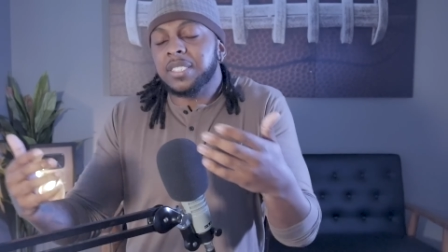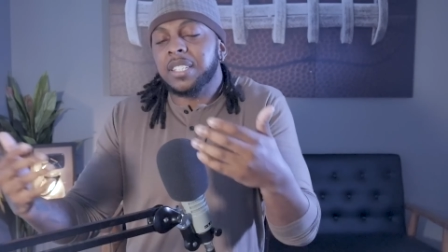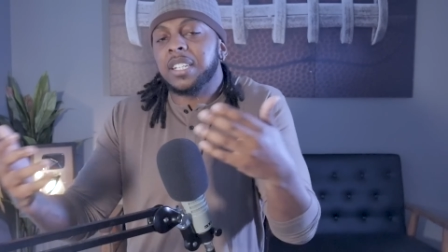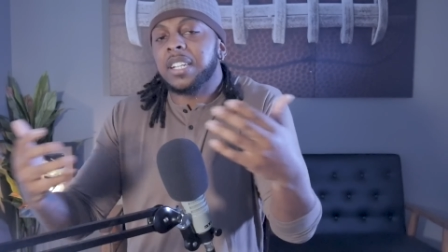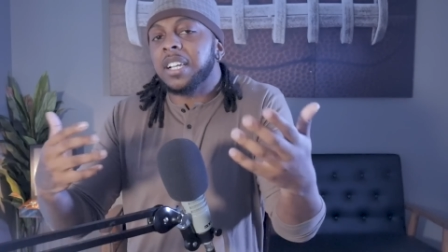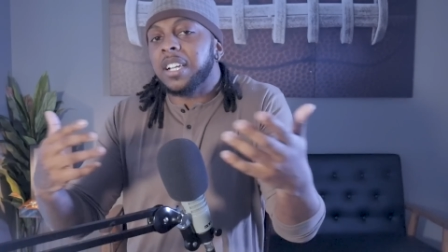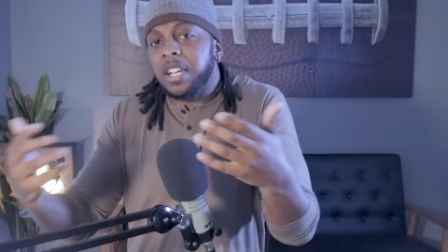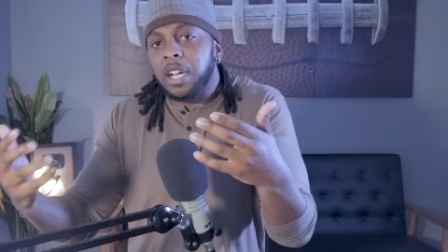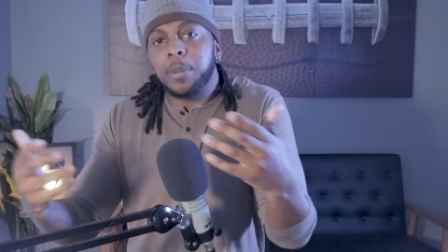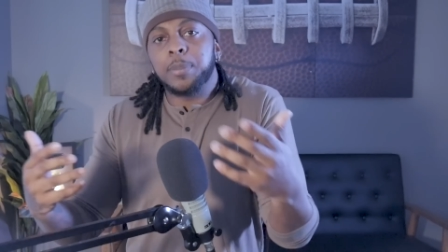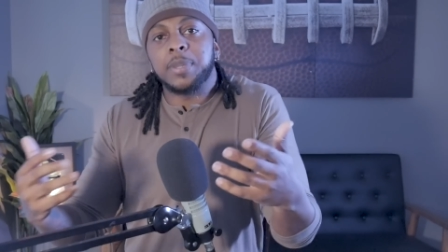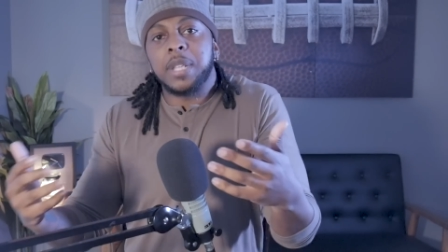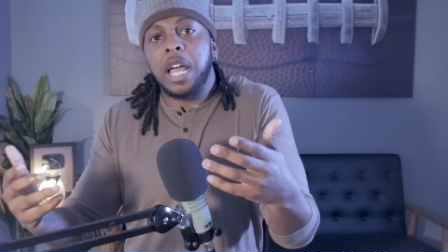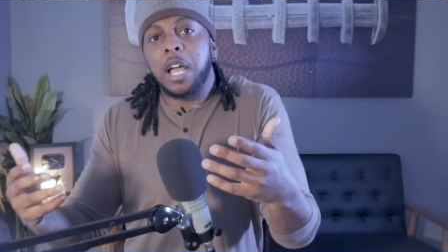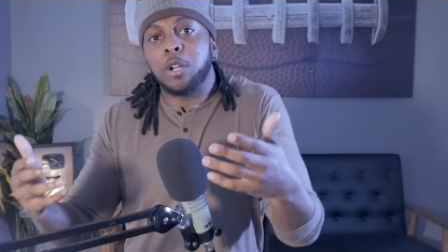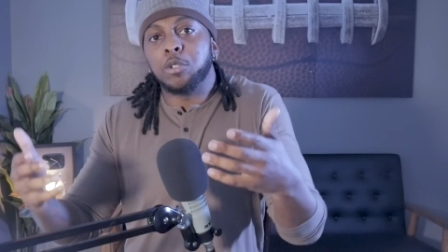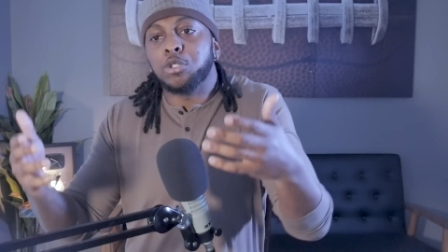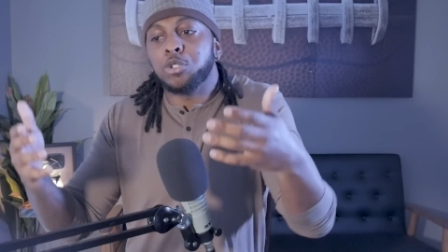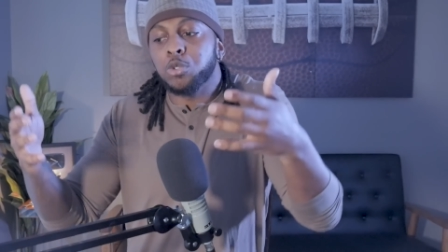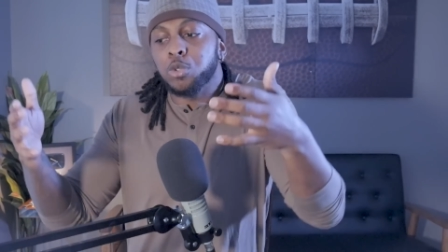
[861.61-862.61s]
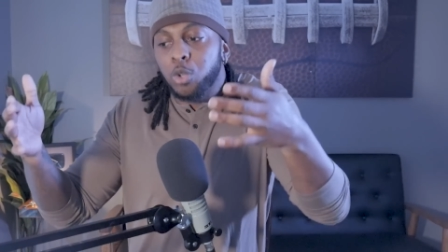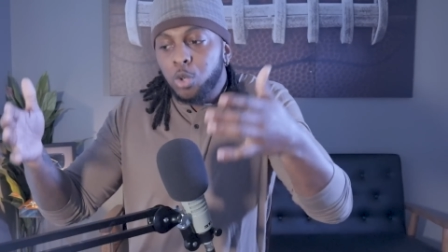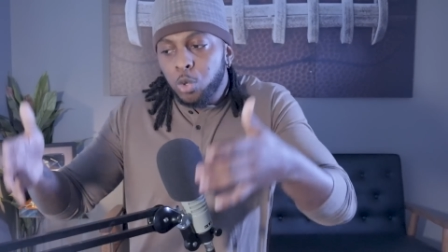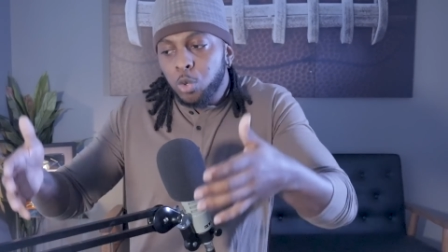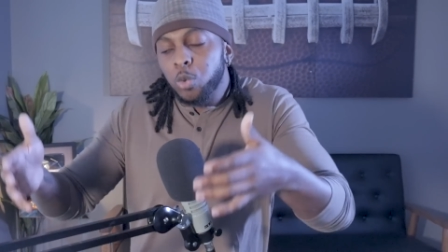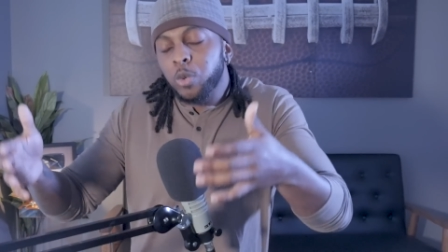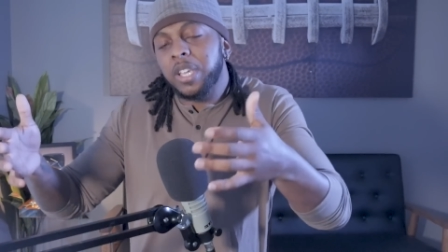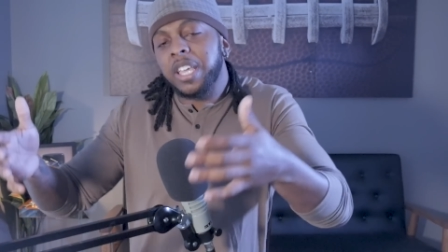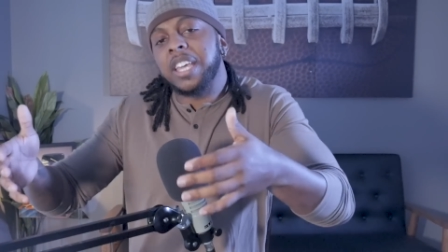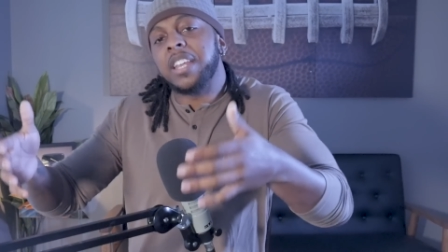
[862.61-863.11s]
It's going to come down to
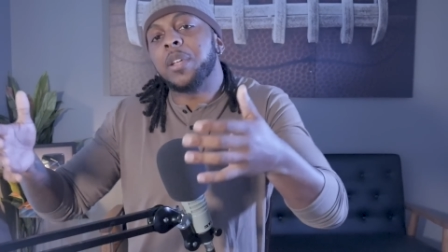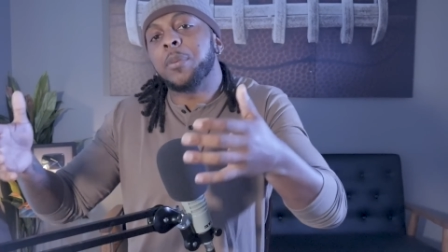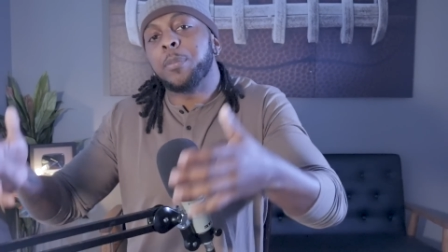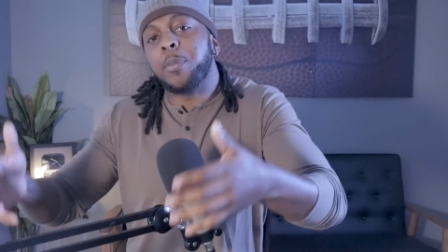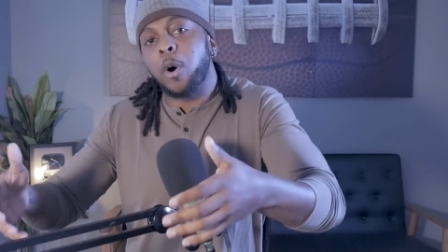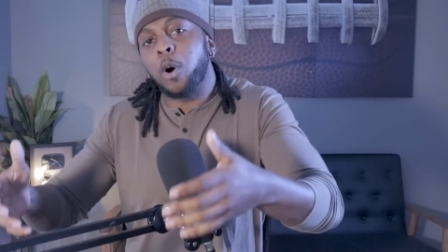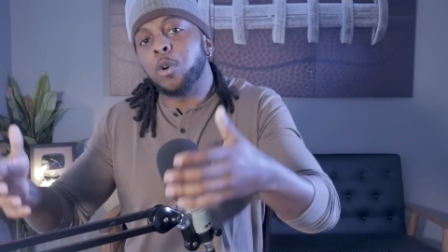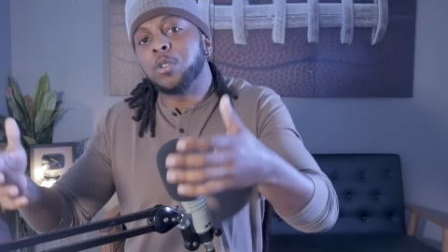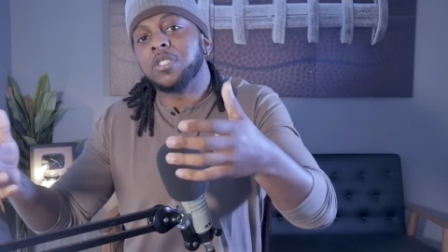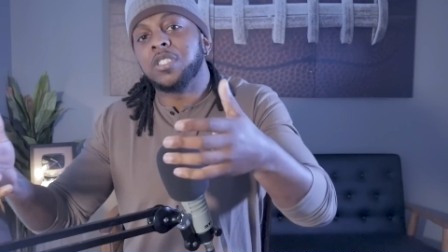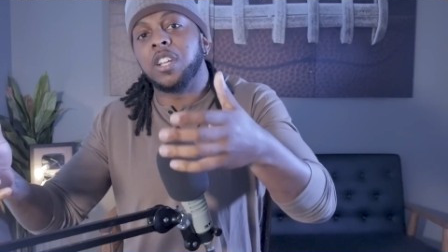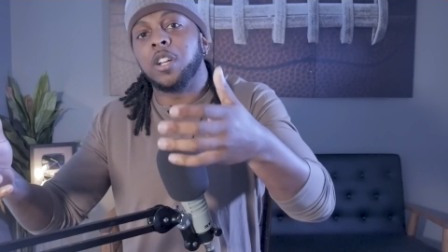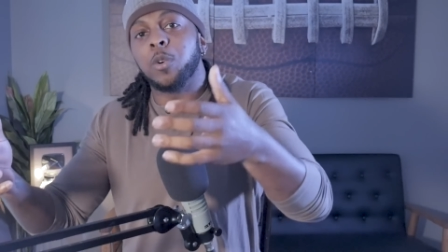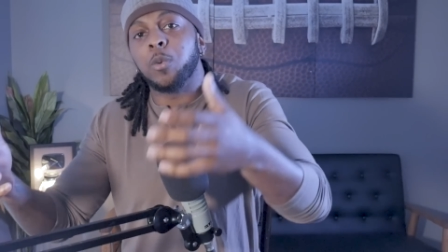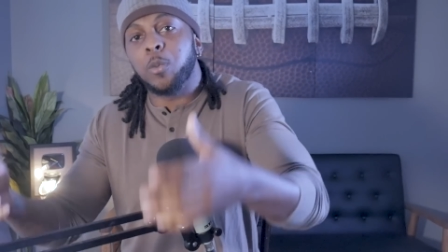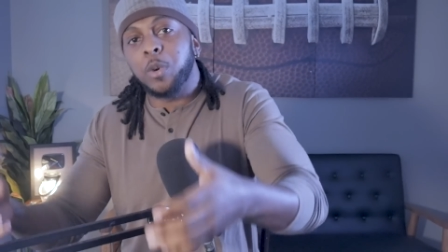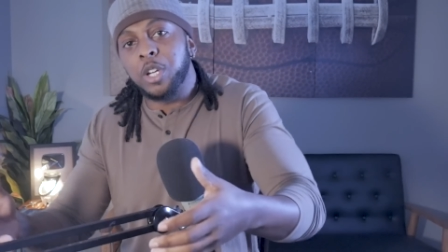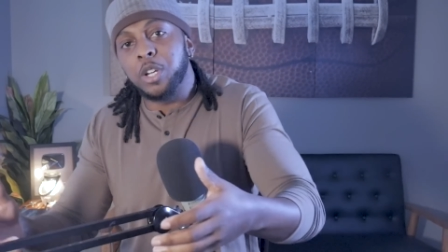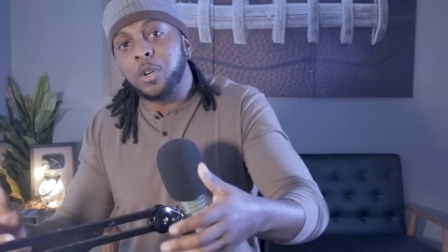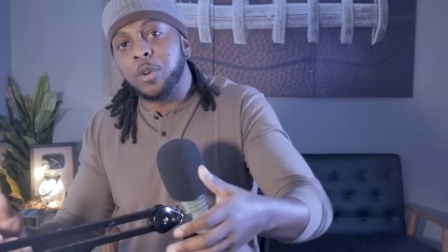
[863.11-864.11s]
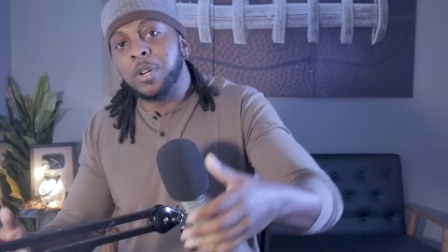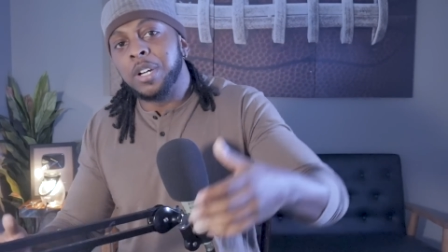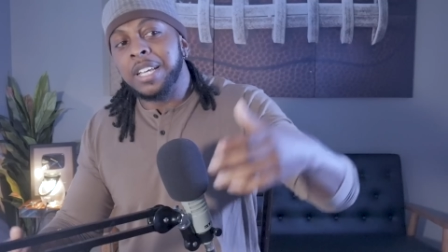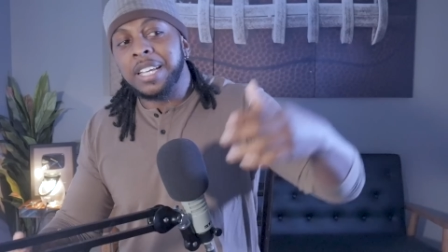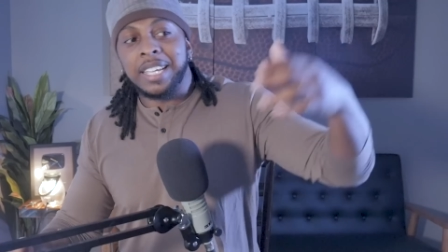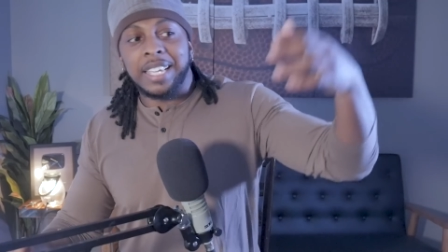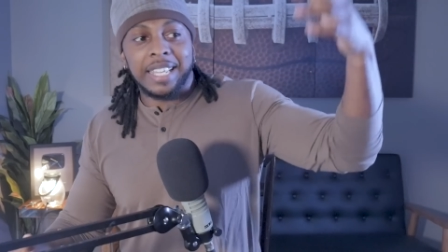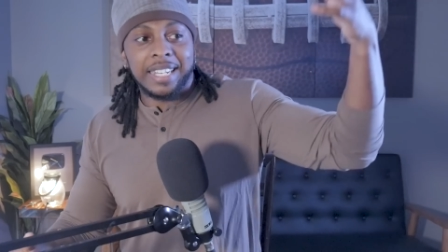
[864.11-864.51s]
who can impose their will.